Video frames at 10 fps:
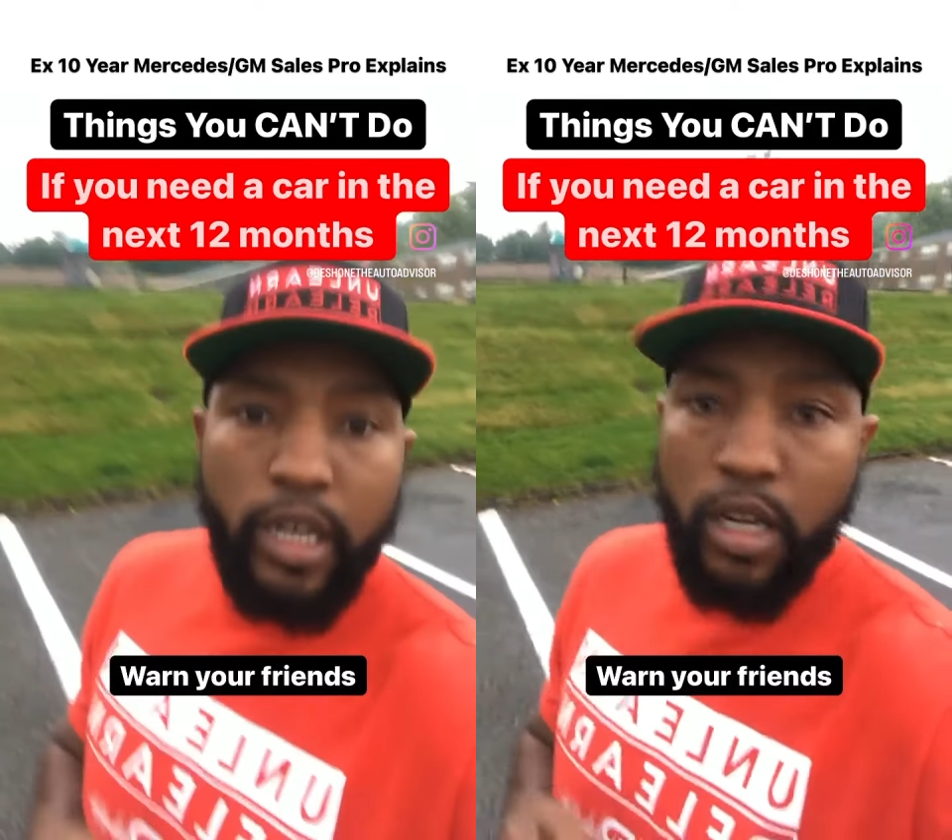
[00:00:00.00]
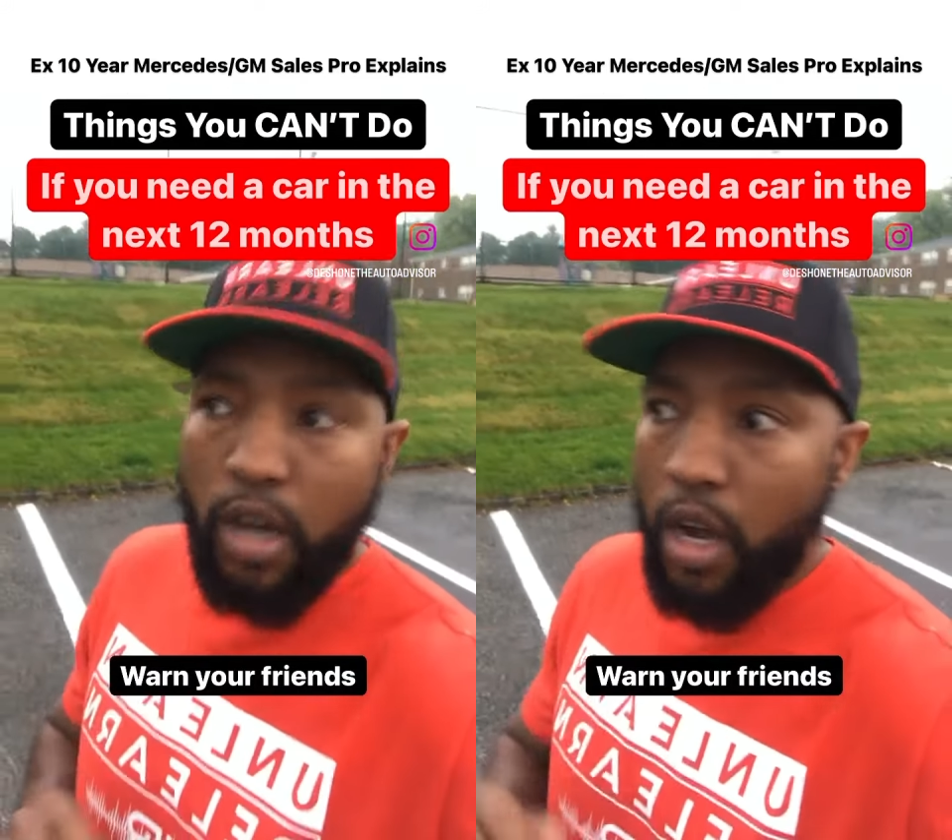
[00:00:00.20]
a
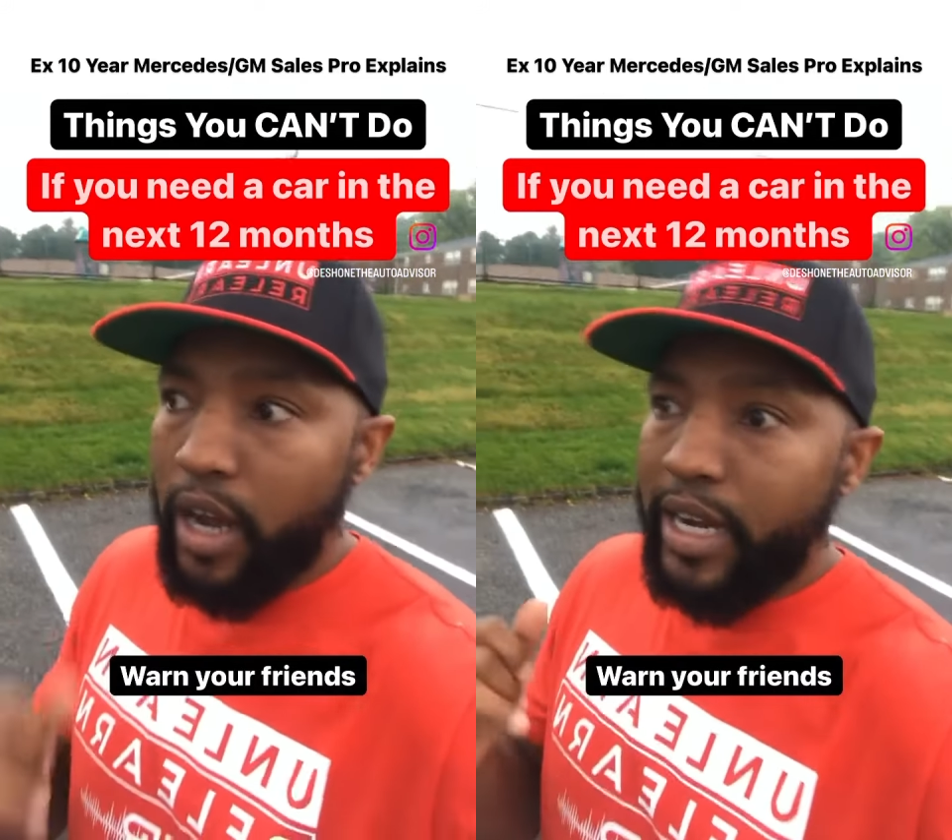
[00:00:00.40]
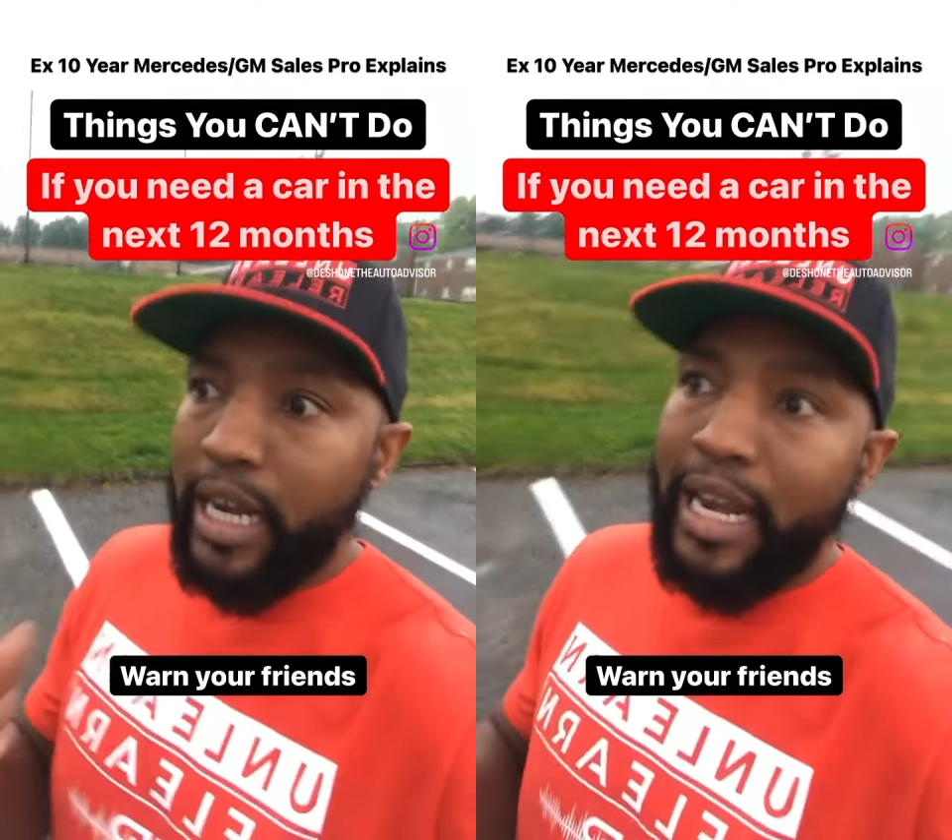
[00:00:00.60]
car
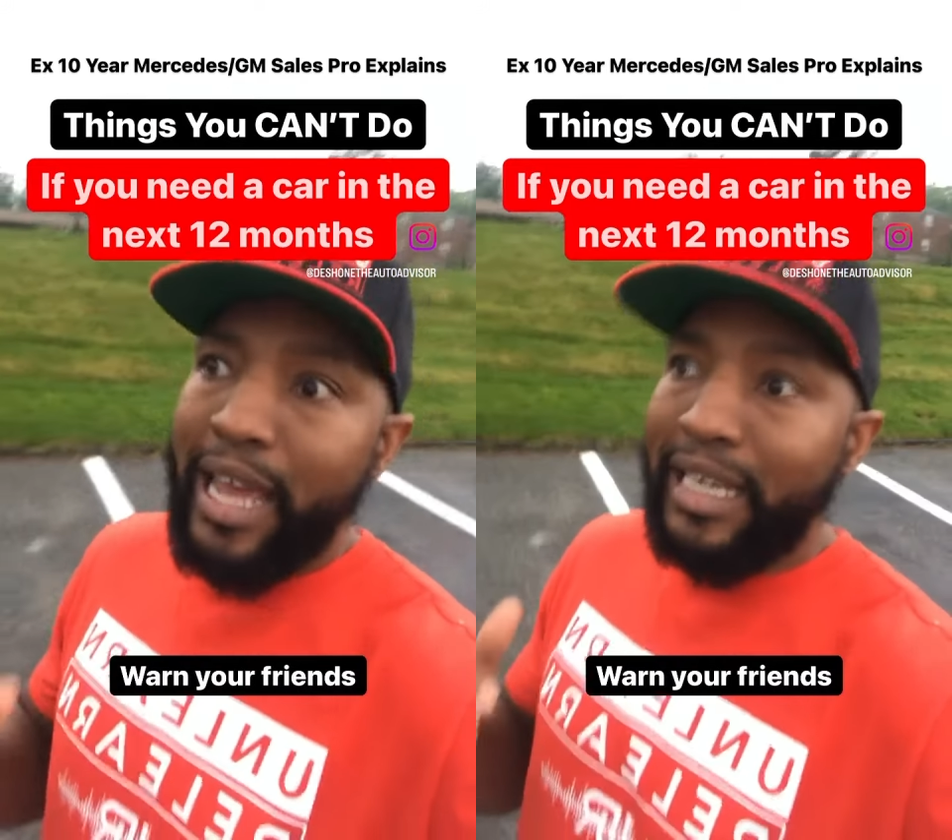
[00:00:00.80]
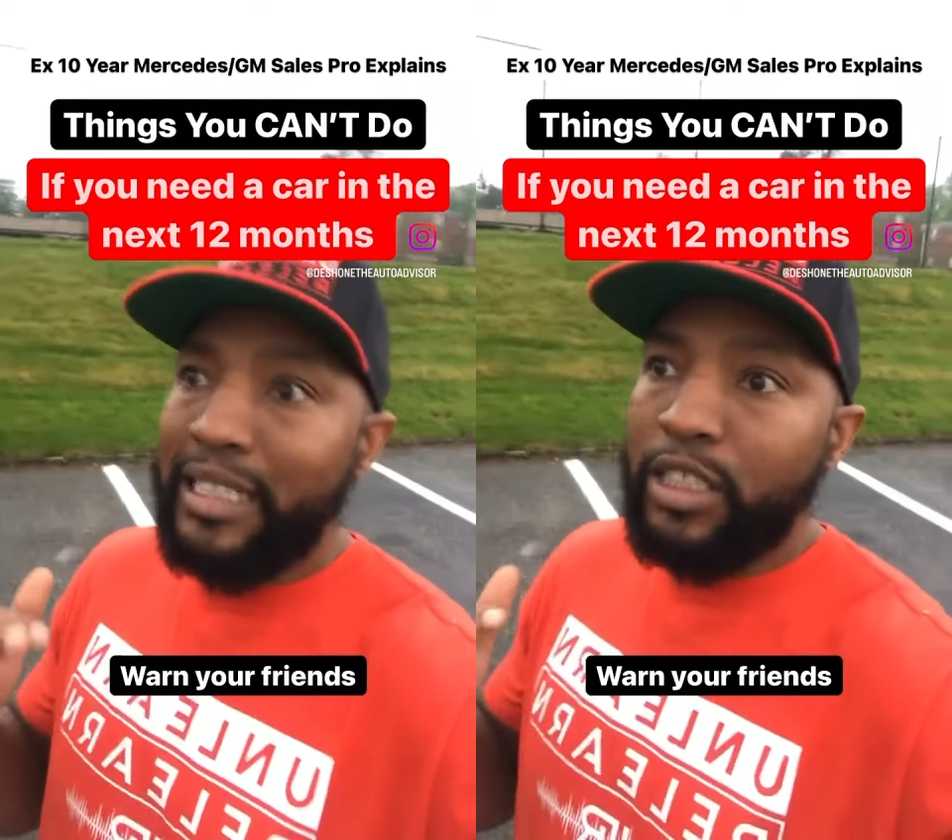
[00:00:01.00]
in the
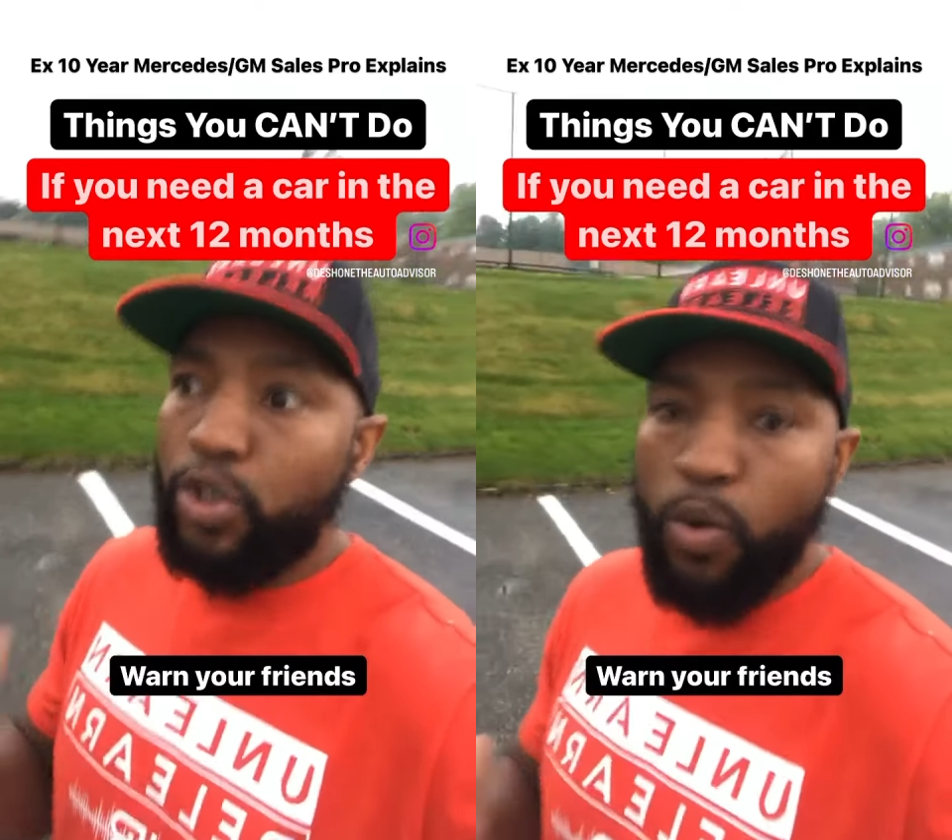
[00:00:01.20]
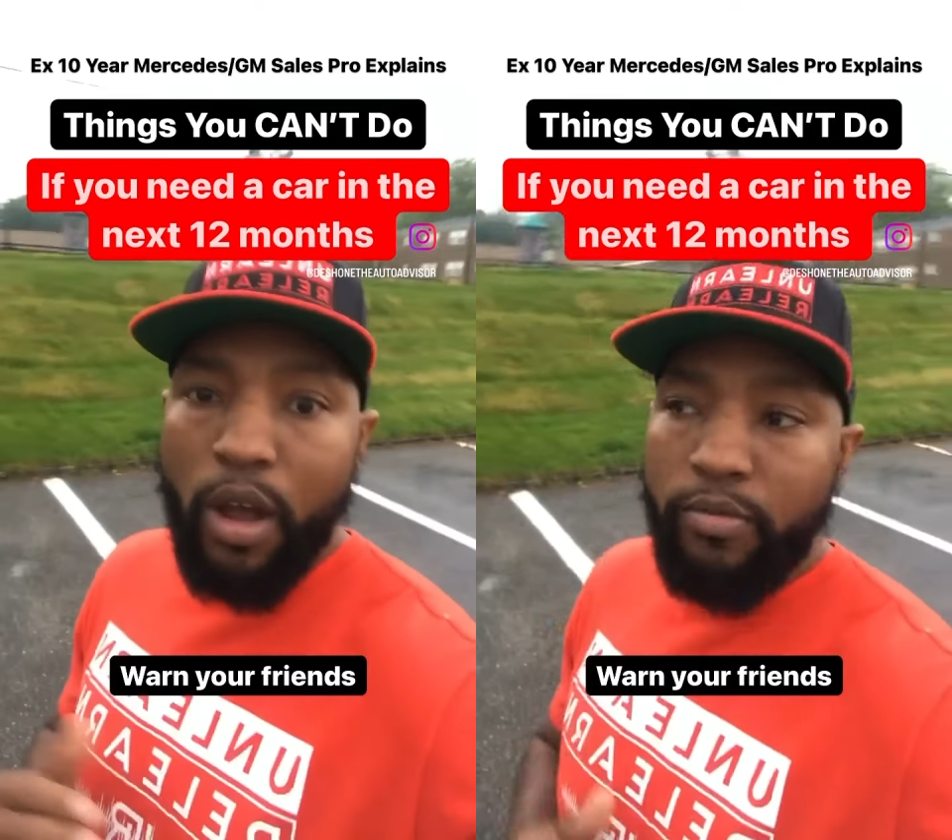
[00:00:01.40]
next
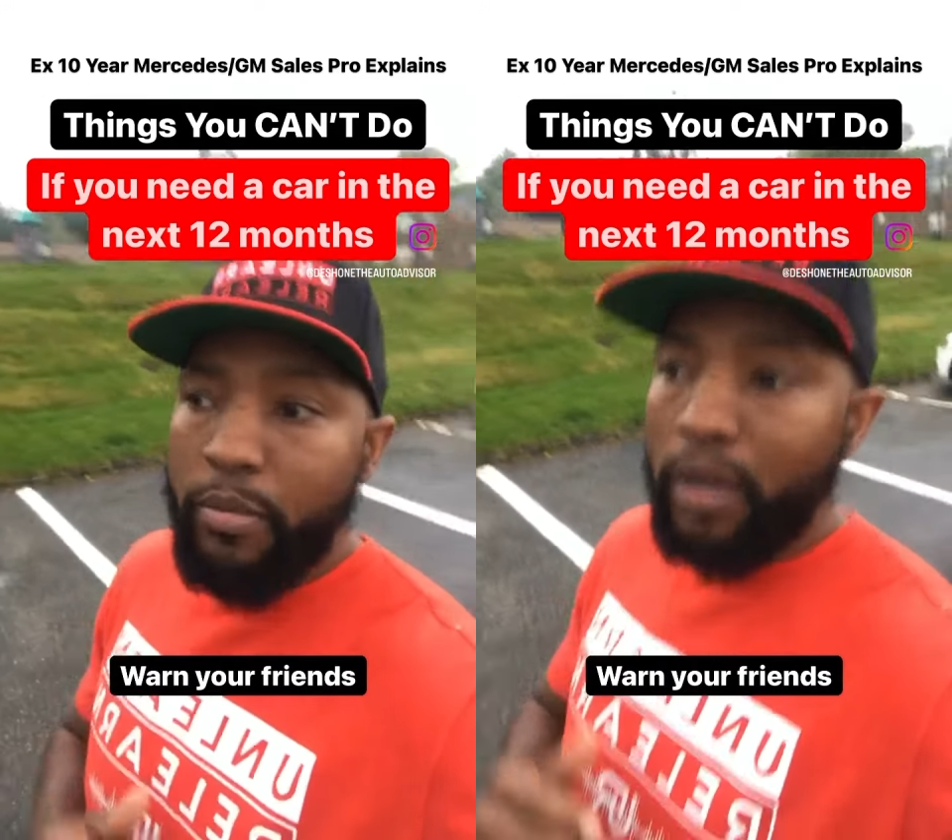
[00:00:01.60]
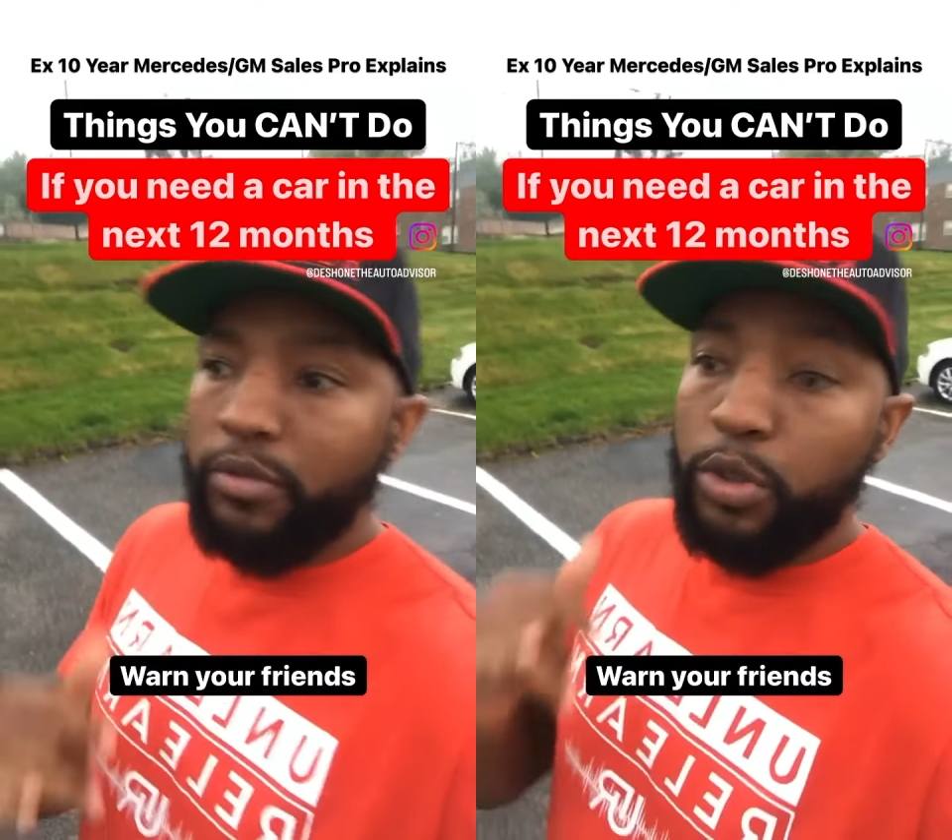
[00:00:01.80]
12 months.